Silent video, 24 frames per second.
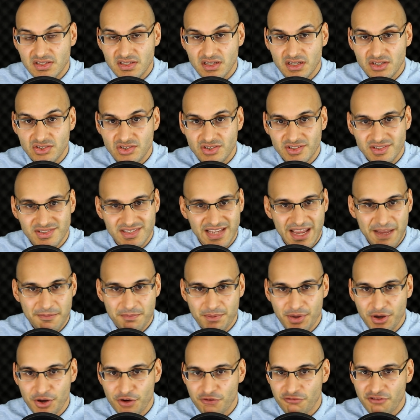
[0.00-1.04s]
such as
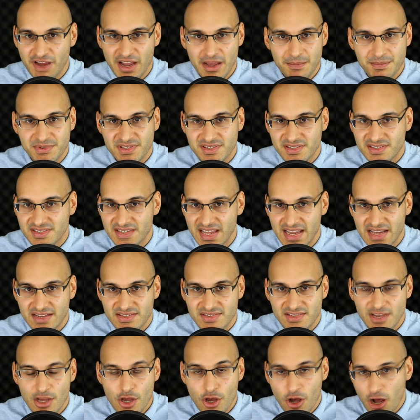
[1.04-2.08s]
tempo, reps,
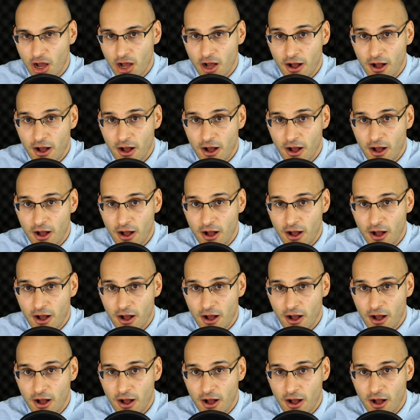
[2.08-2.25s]
sets,